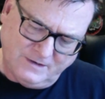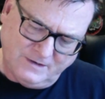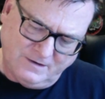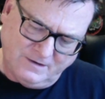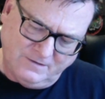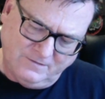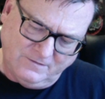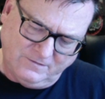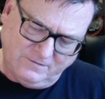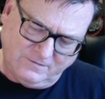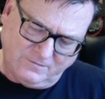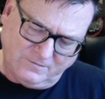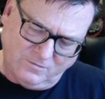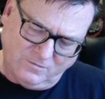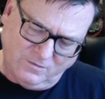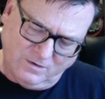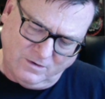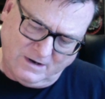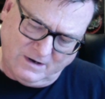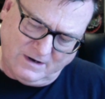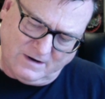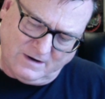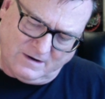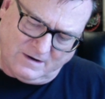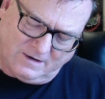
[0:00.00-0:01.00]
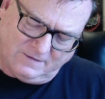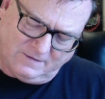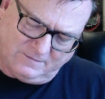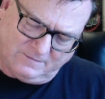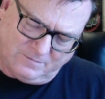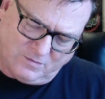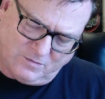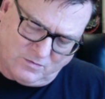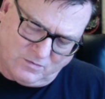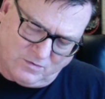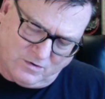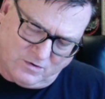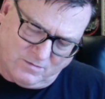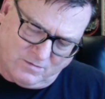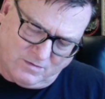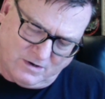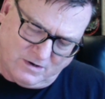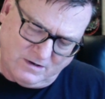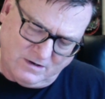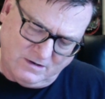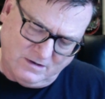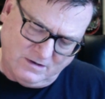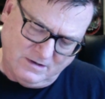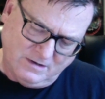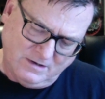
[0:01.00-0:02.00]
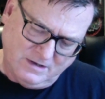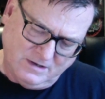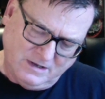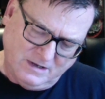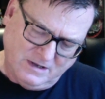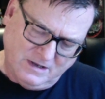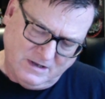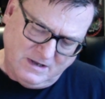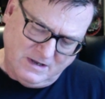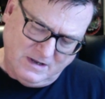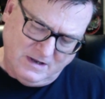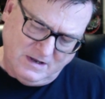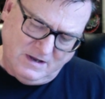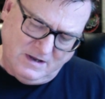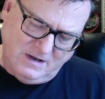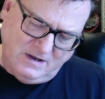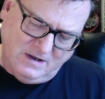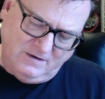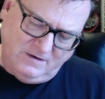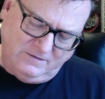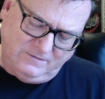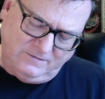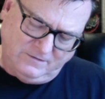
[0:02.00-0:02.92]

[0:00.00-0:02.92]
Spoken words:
Just a really awesome aroma. And